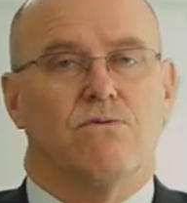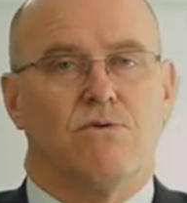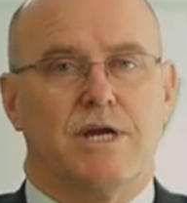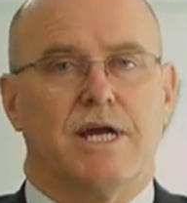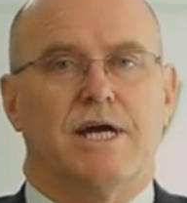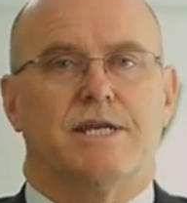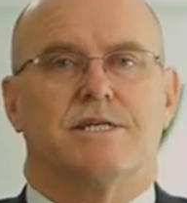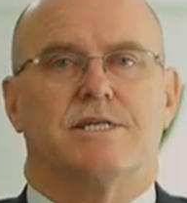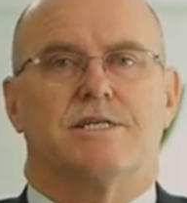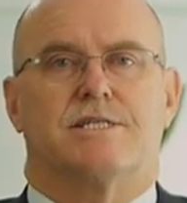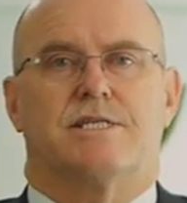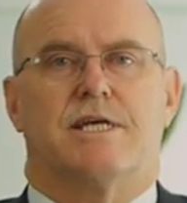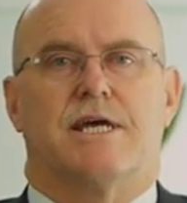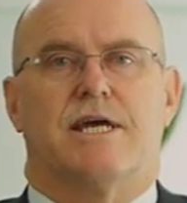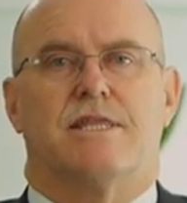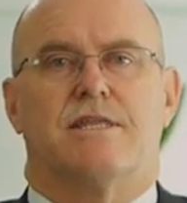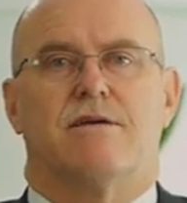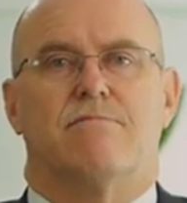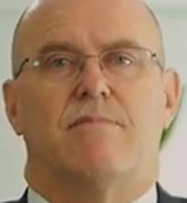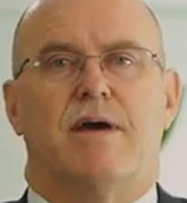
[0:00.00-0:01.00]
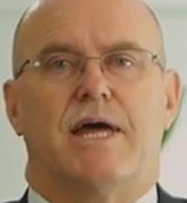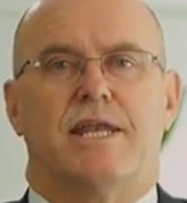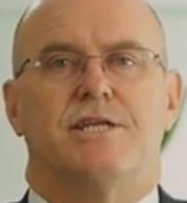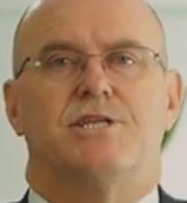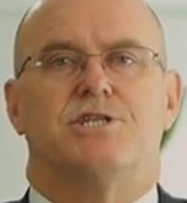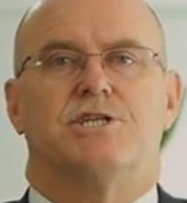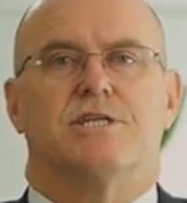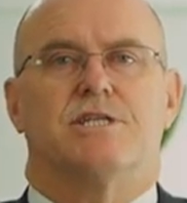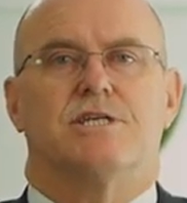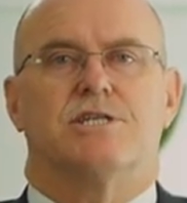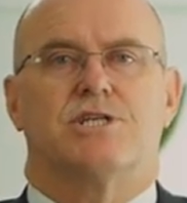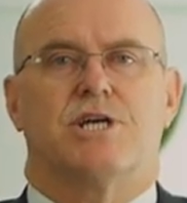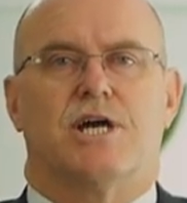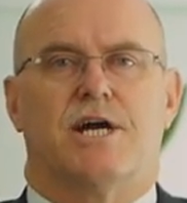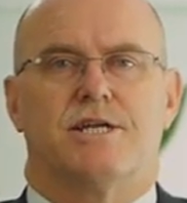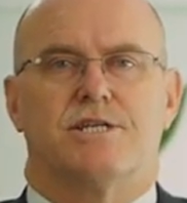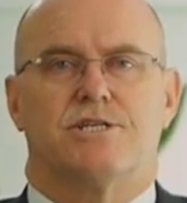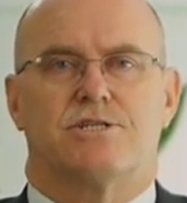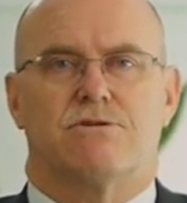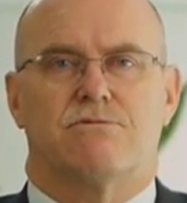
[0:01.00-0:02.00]
We understand that managing the
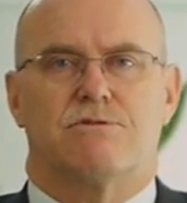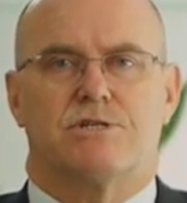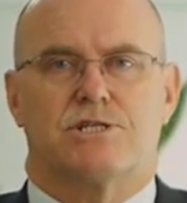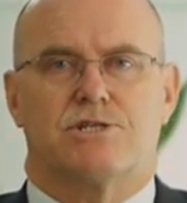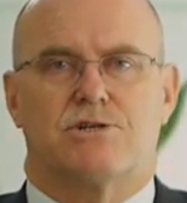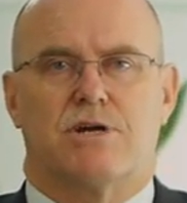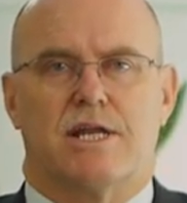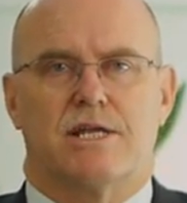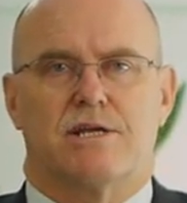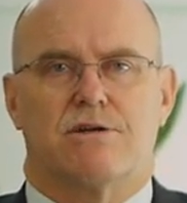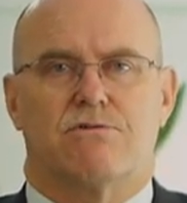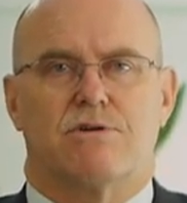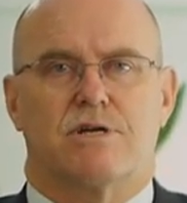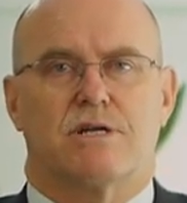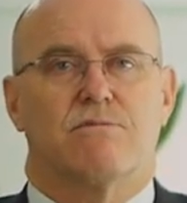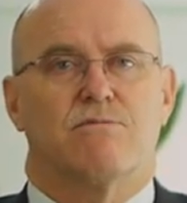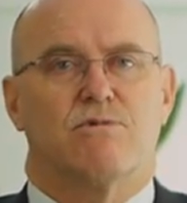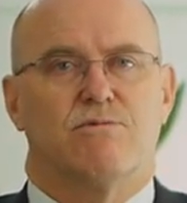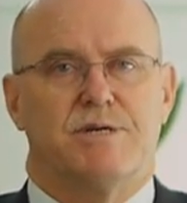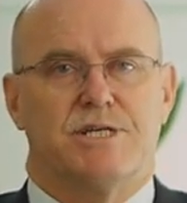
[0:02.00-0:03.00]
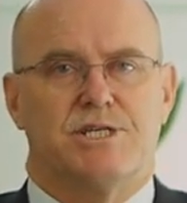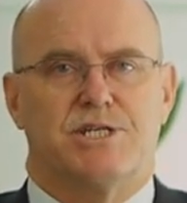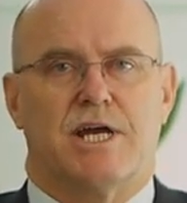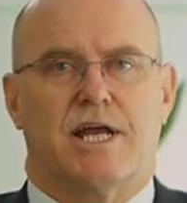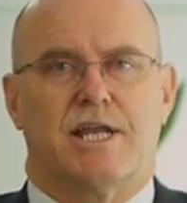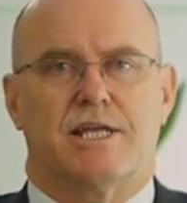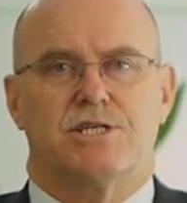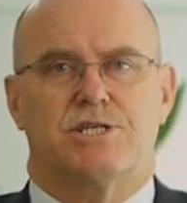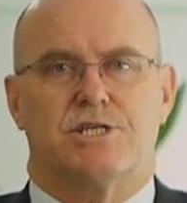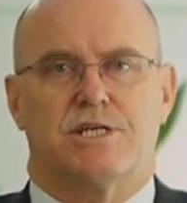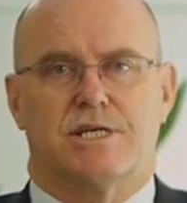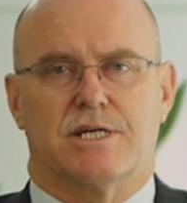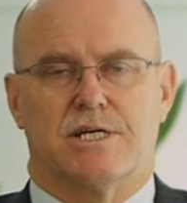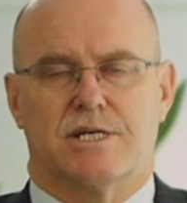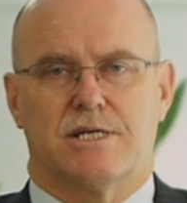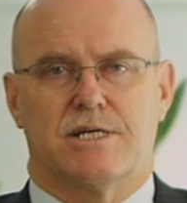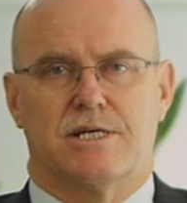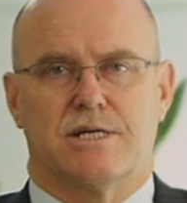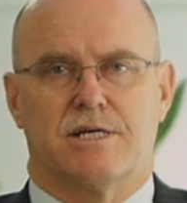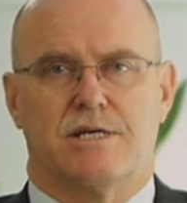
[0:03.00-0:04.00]
change to an Australian curriculum will be challenging.
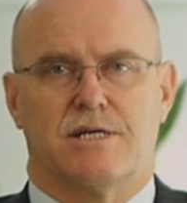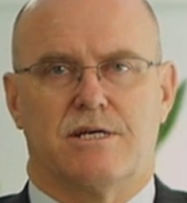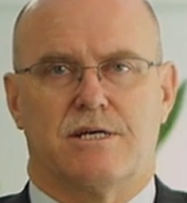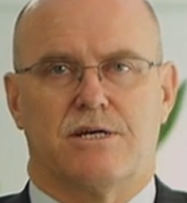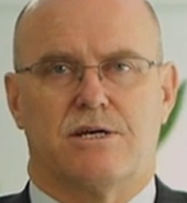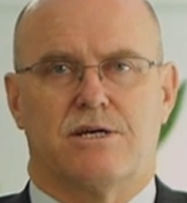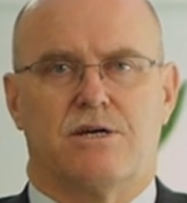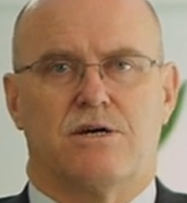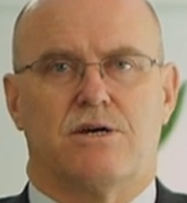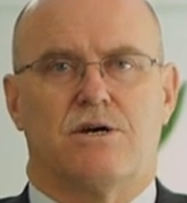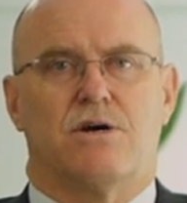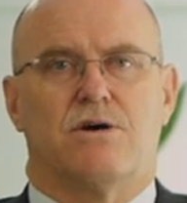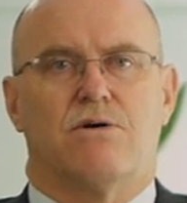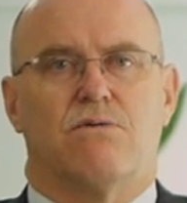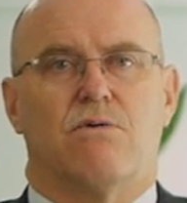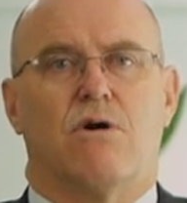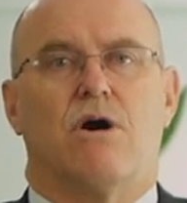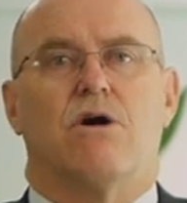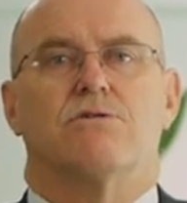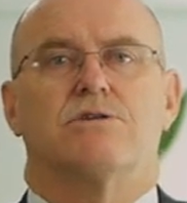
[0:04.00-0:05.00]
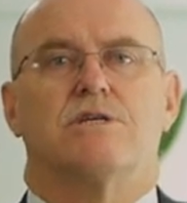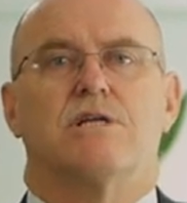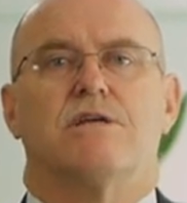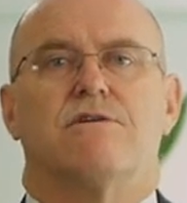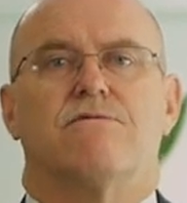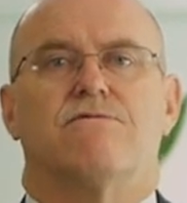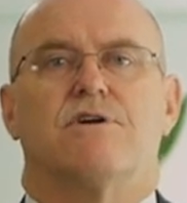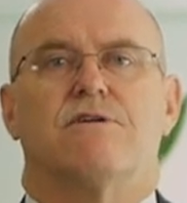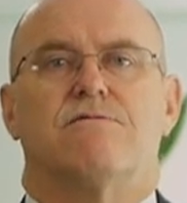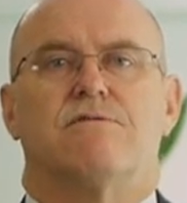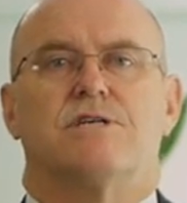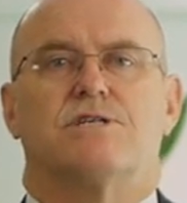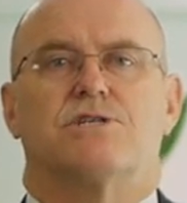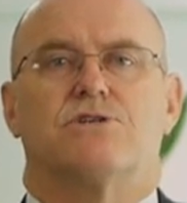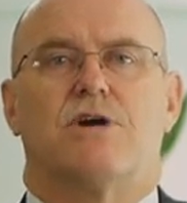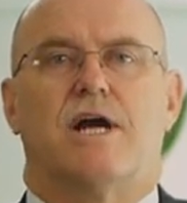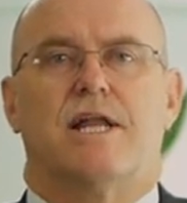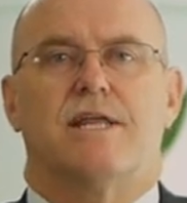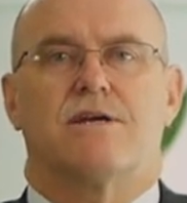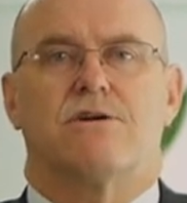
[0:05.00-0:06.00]
While delivery of the
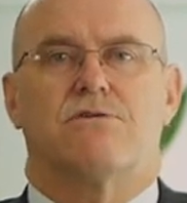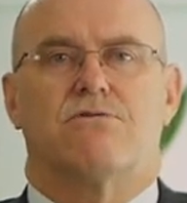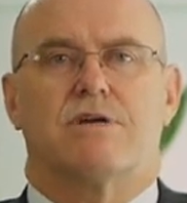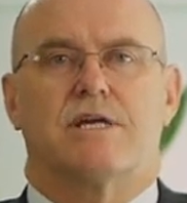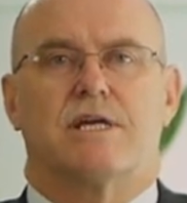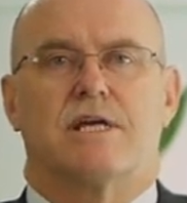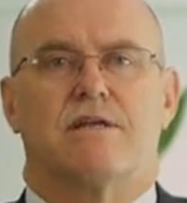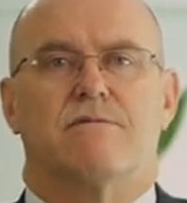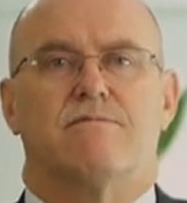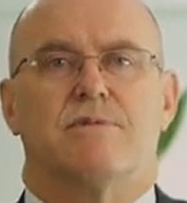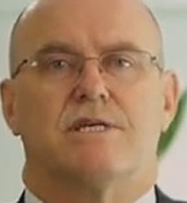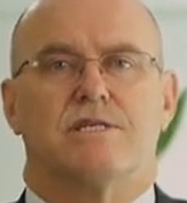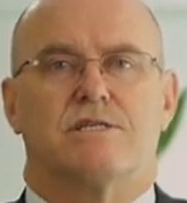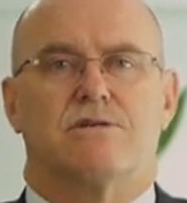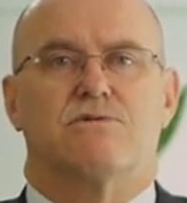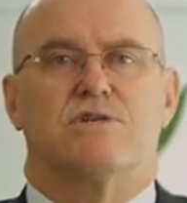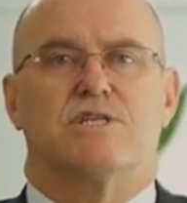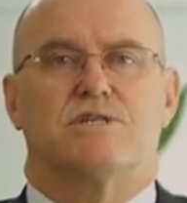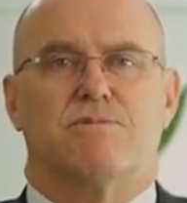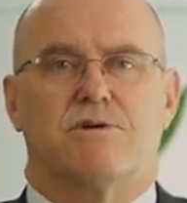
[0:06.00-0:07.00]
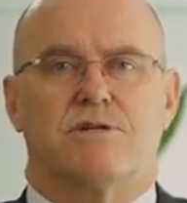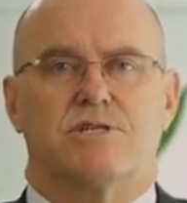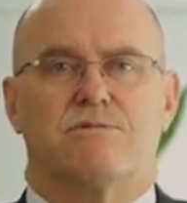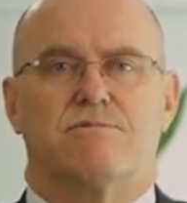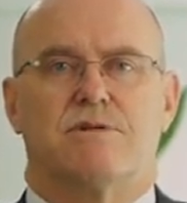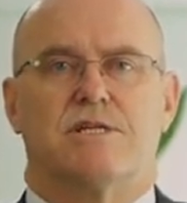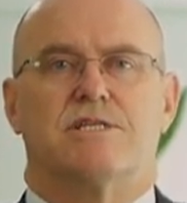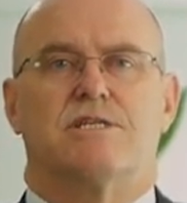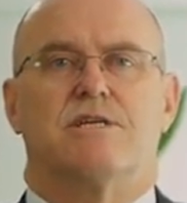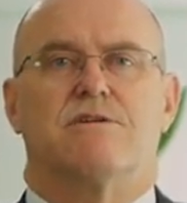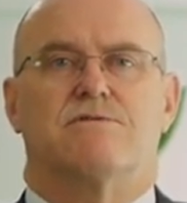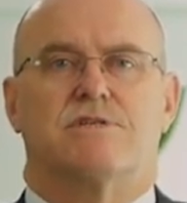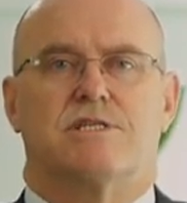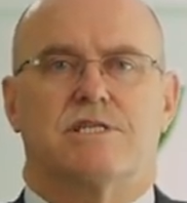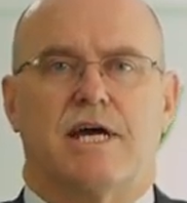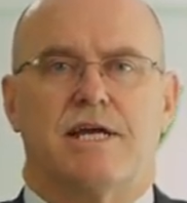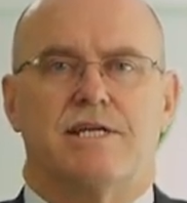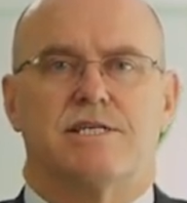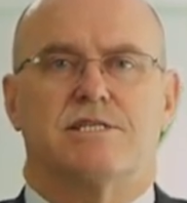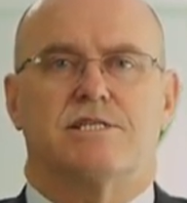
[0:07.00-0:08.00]
Australian curriculum is the responsibility of
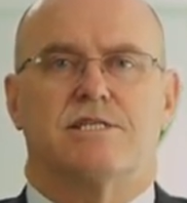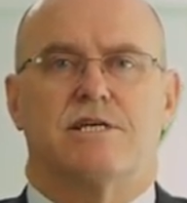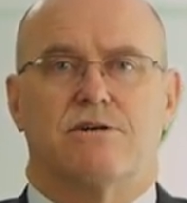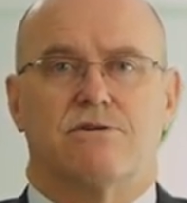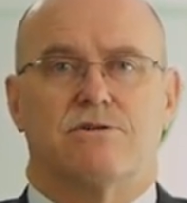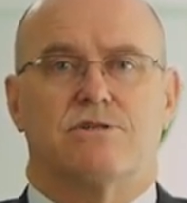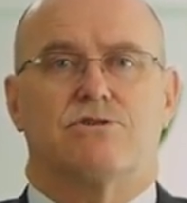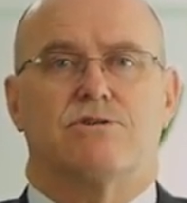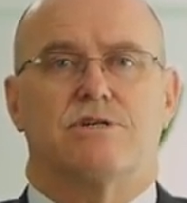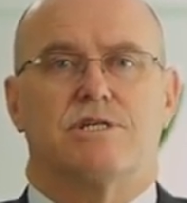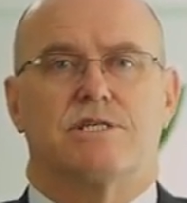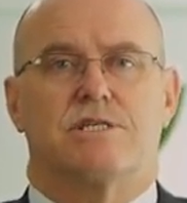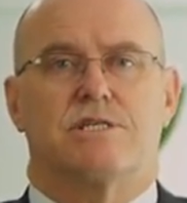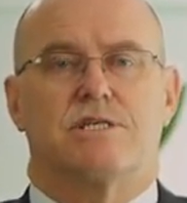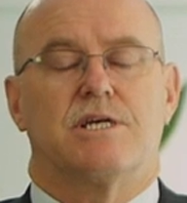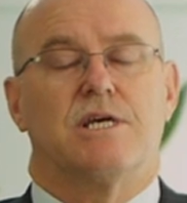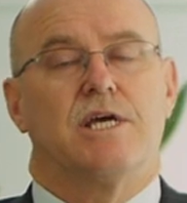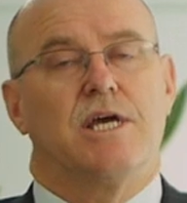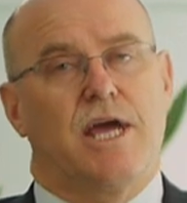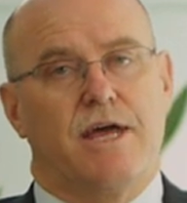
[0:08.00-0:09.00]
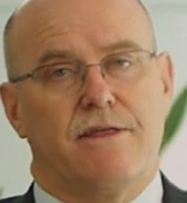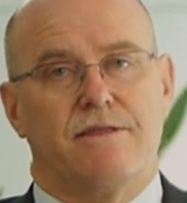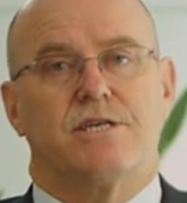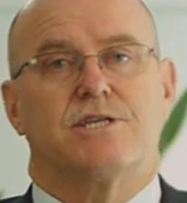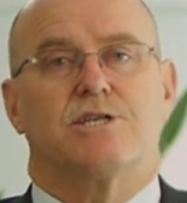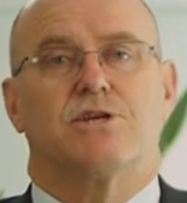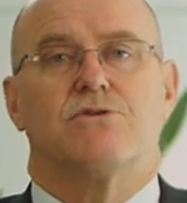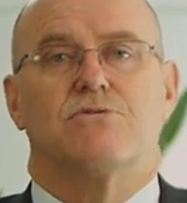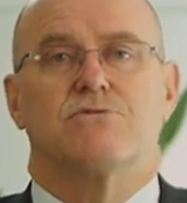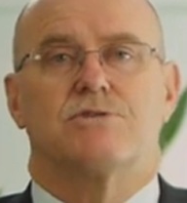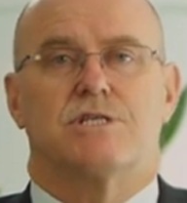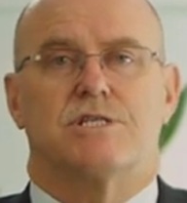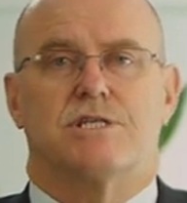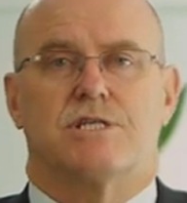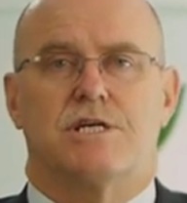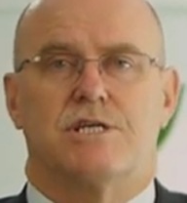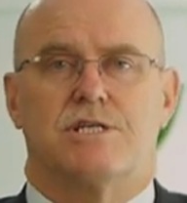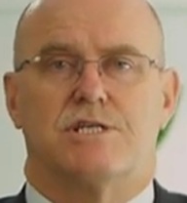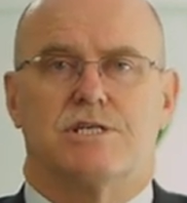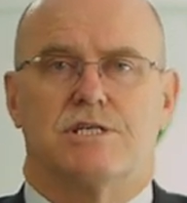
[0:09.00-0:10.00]
states, territories and their schools and
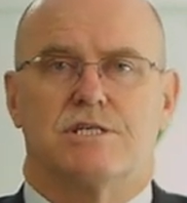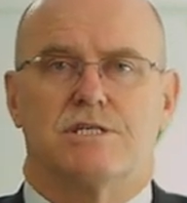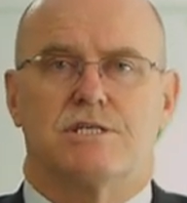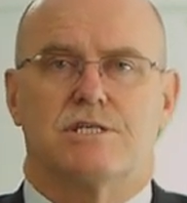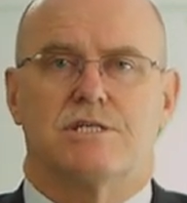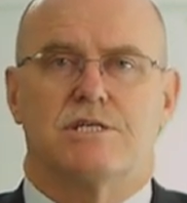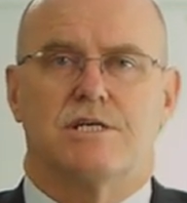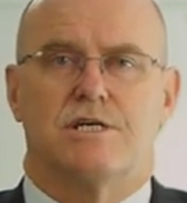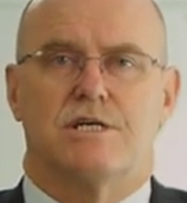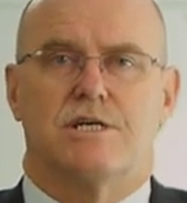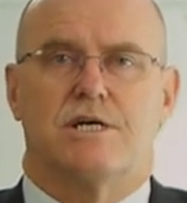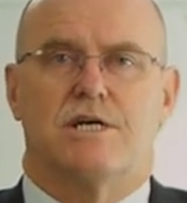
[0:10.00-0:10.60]
teachers,